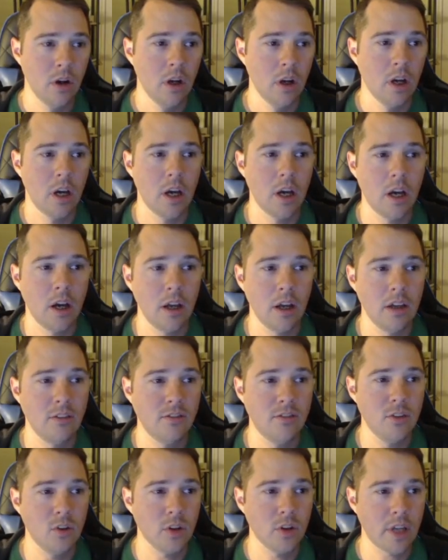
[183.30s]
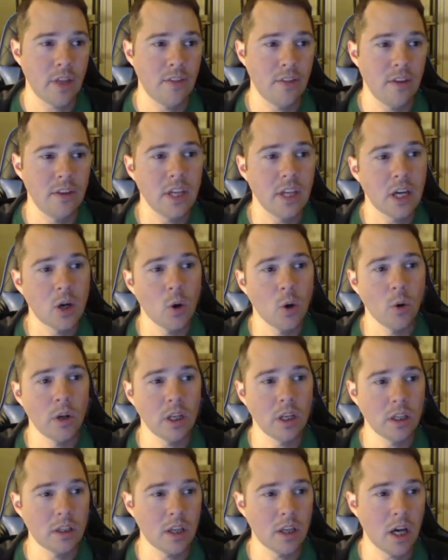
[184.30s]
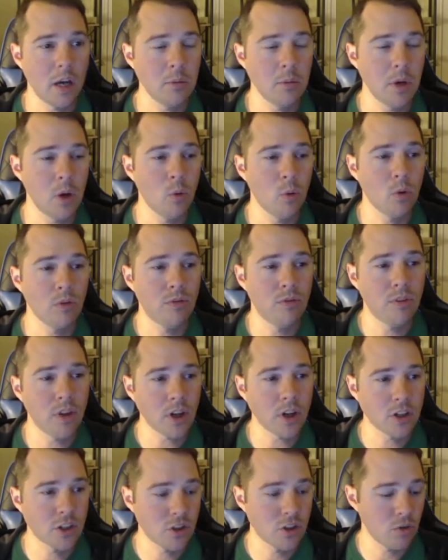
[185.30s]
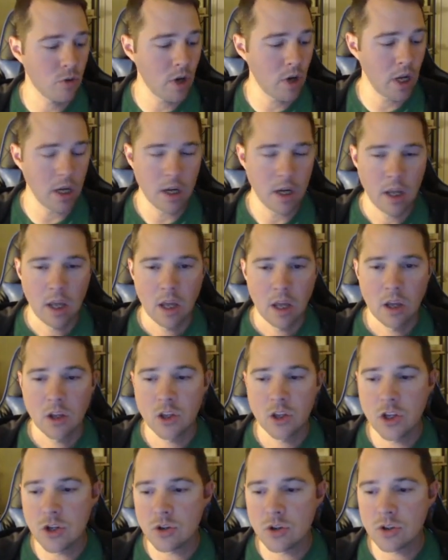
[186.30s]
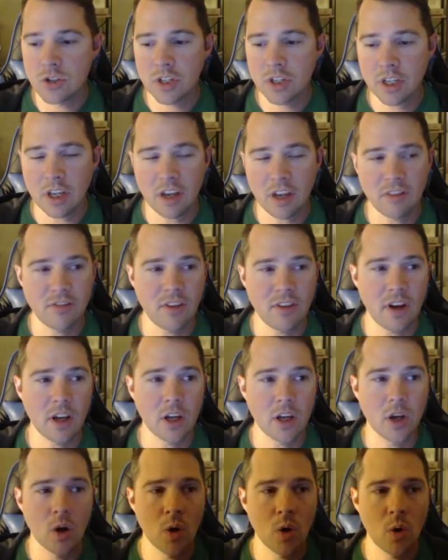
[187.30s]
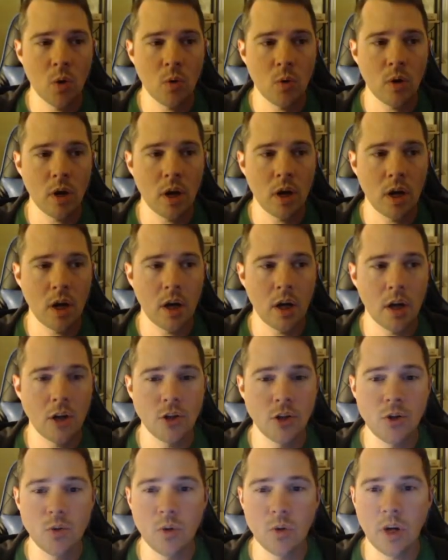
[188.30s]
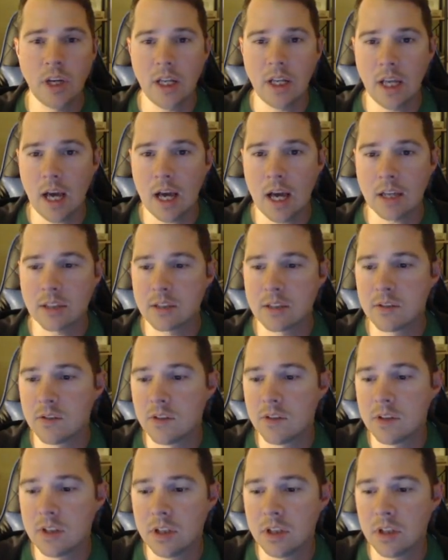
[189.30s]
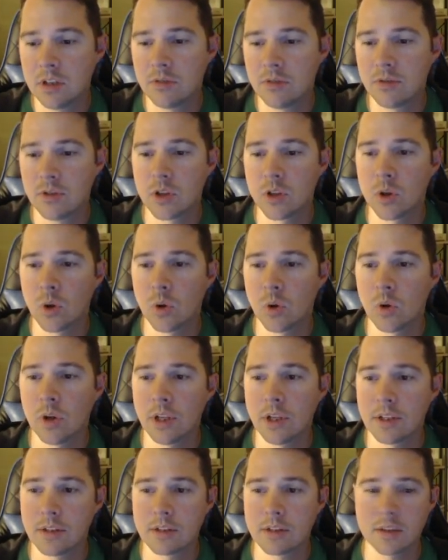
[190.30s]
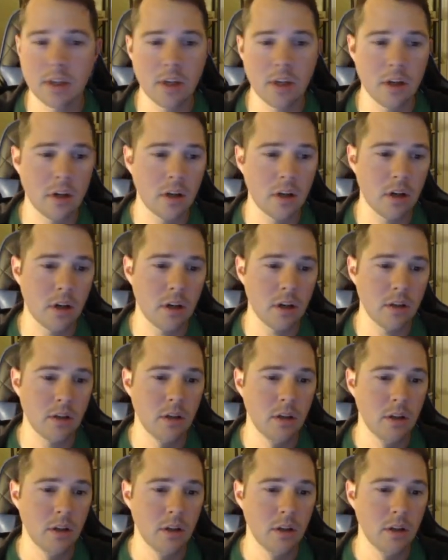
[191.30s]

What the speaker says: If you look at the decoding time, it will fluctuate. Usually if I go do any activity, if we go, let's say on